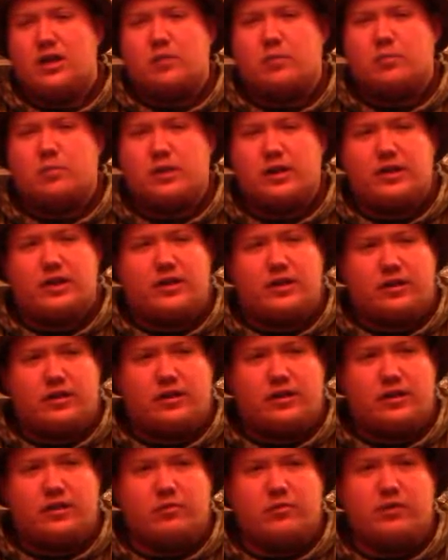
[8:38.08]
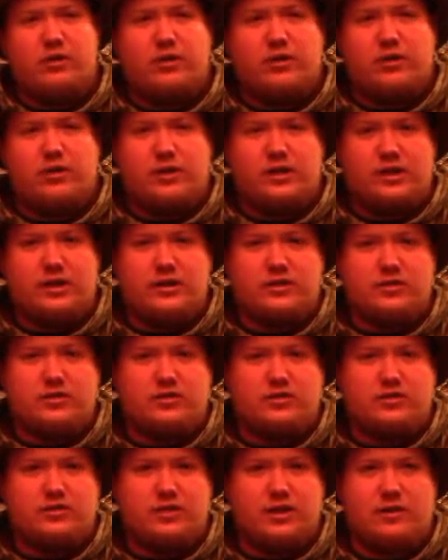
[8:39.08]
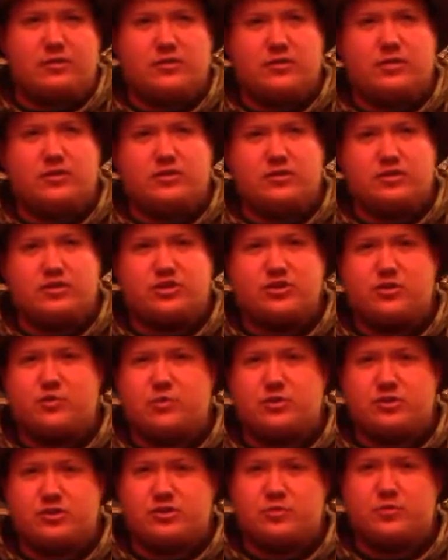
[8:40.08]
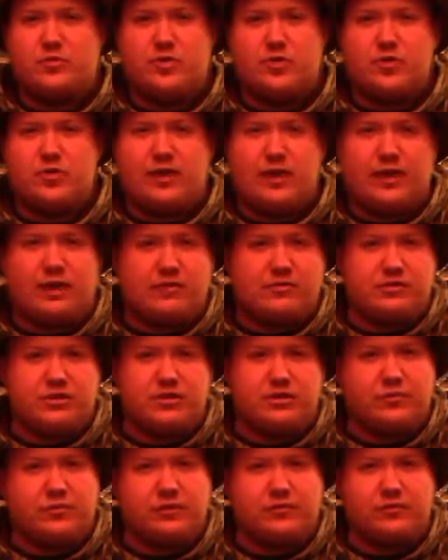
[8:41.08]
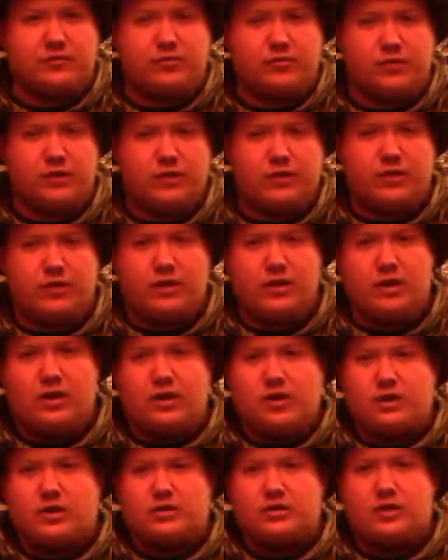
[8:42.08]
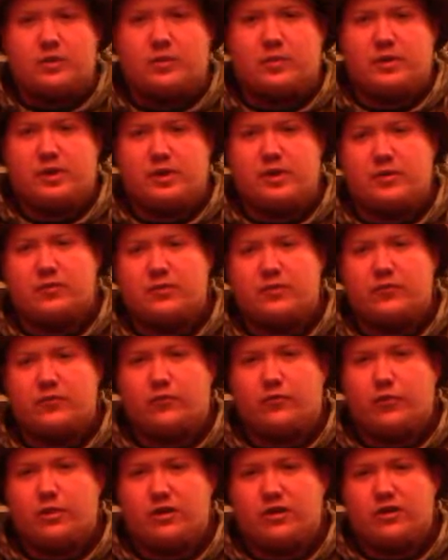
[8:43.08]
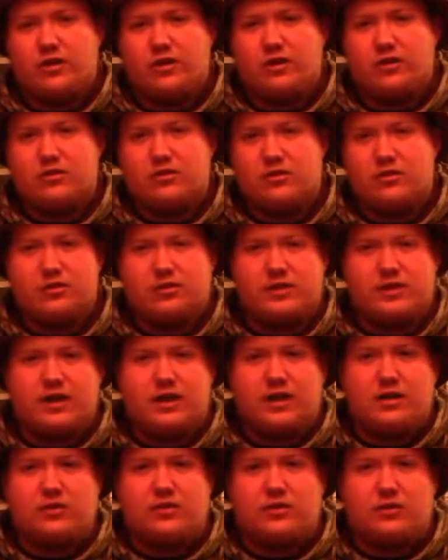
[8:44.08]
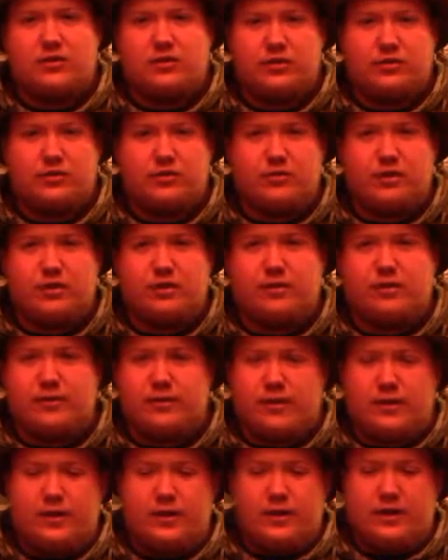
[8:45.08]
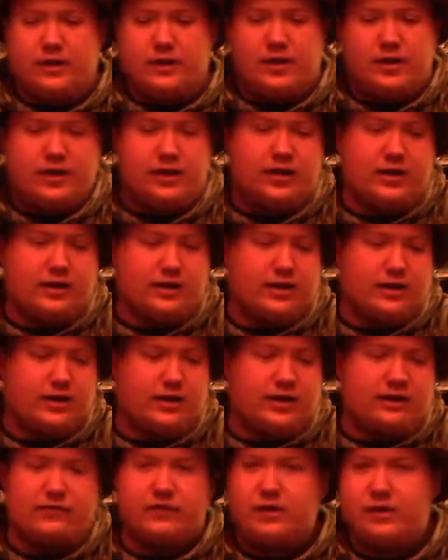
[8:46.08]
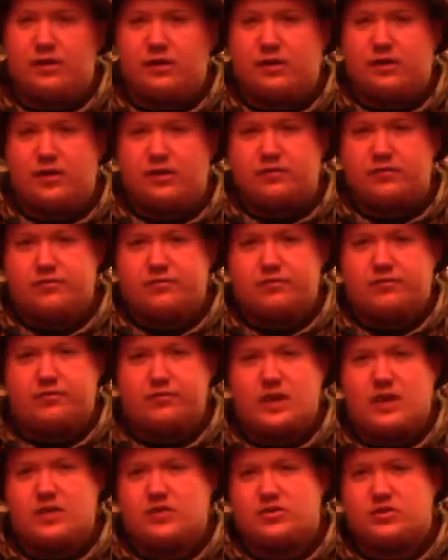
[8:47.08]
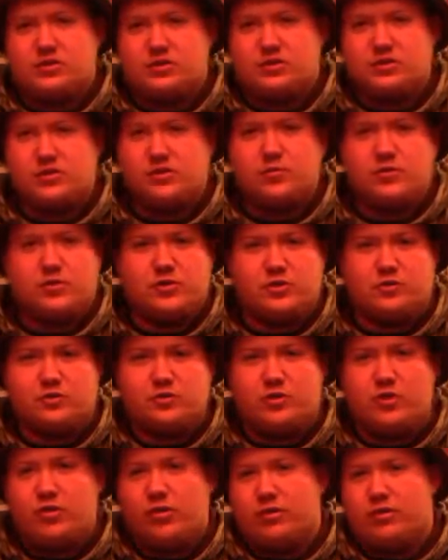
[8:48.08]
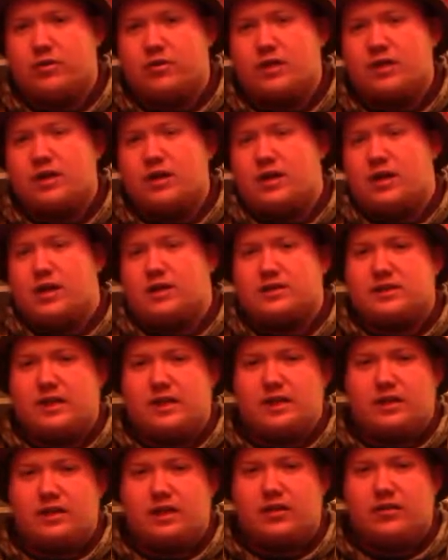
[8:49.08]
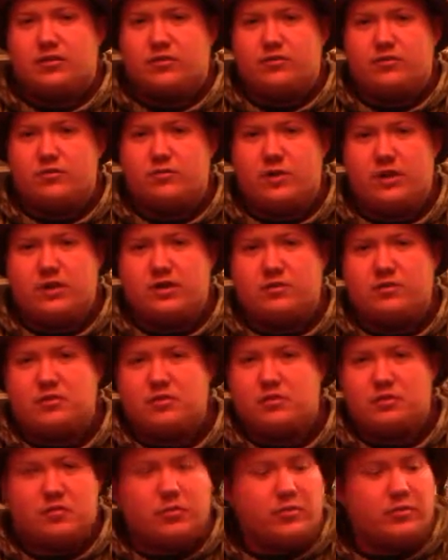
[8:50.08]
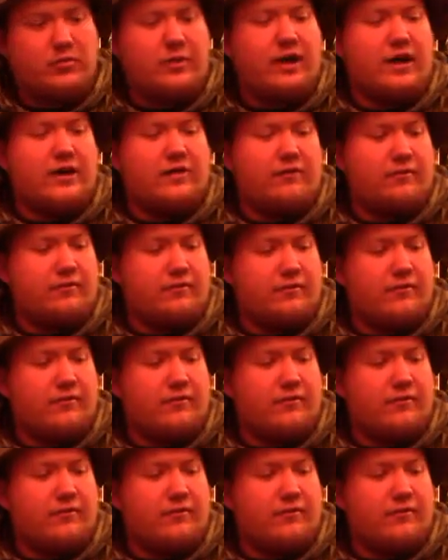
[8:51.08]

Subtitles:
but they weren't super smooth like I was hoping for. So I picked up the $40 Daiwa Laguna, and I fell in love. It's super smooth. It's like cutting through butter with a warm knife,